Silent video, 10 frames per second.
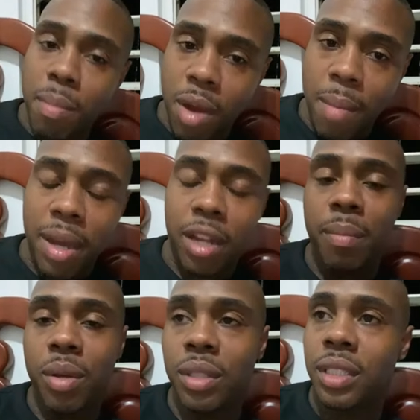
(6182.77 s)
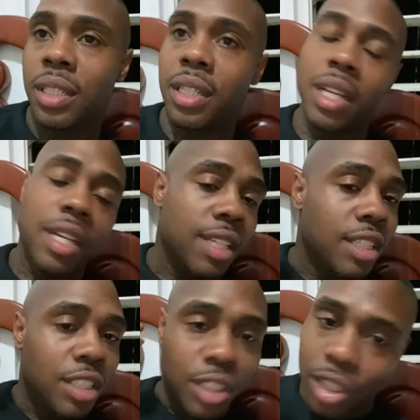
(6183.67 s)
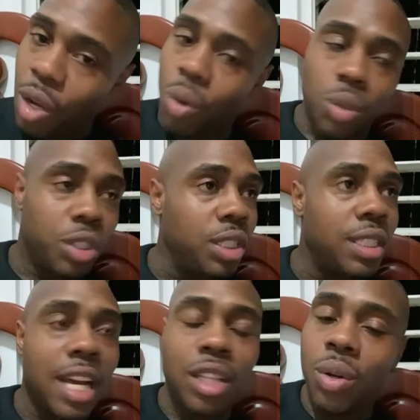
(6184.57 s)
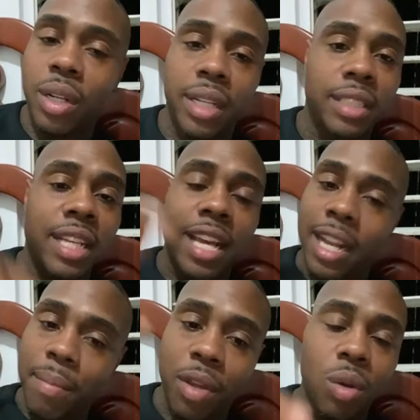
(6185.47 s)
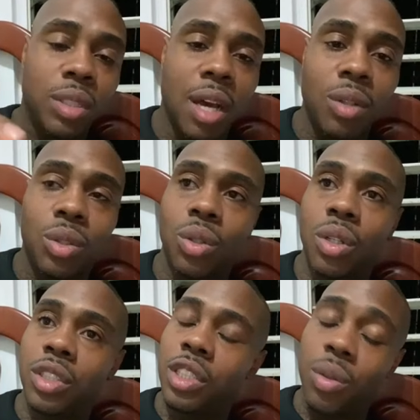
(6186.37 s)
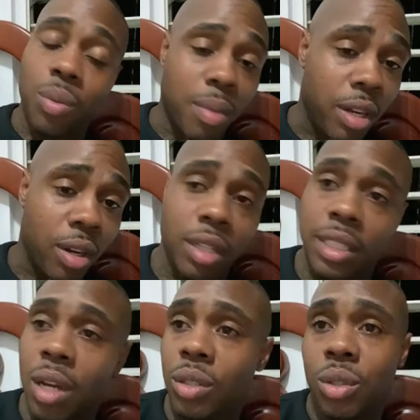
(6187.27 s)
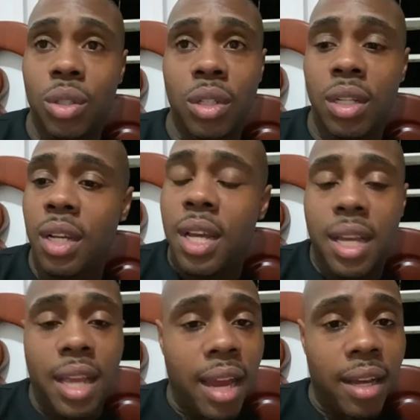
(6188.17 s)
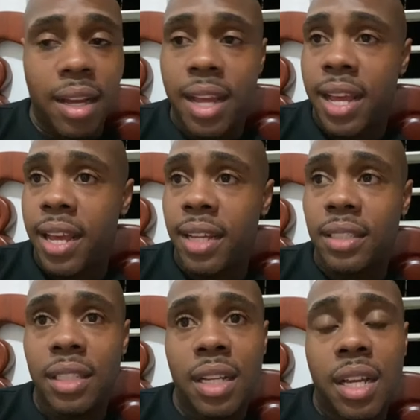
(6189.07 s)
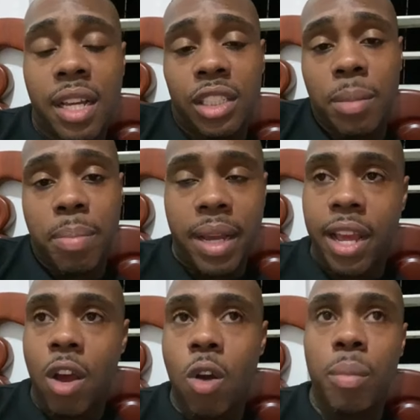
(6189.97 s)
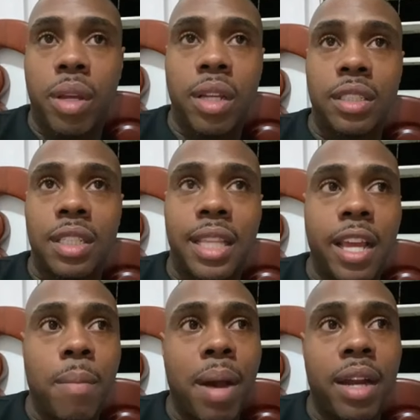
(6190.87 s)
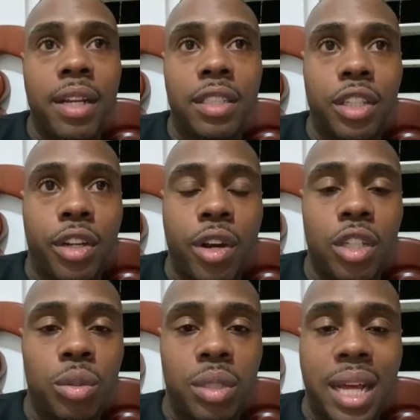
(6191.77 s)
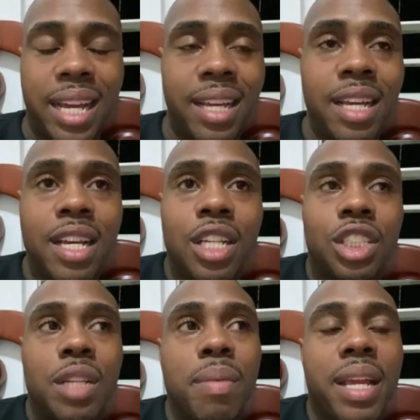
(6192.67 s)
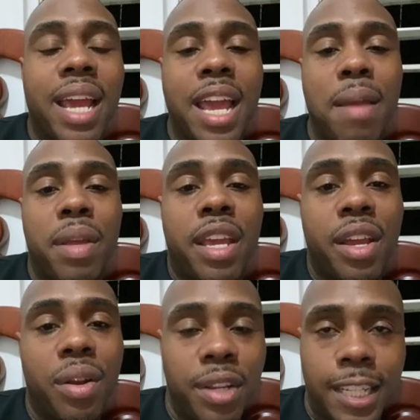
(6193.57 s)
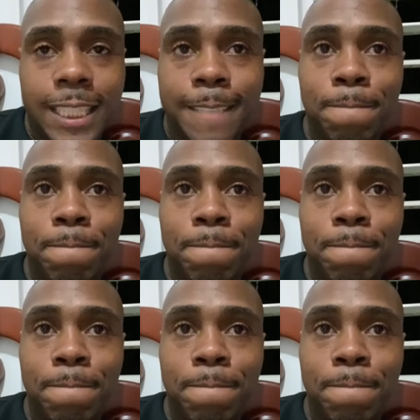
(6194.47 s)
among my community. No, she's not doing this. And let me go talk to her." My girl talked to her, got in her ass, and she back at home because the thing about it is the girls was like, she became curious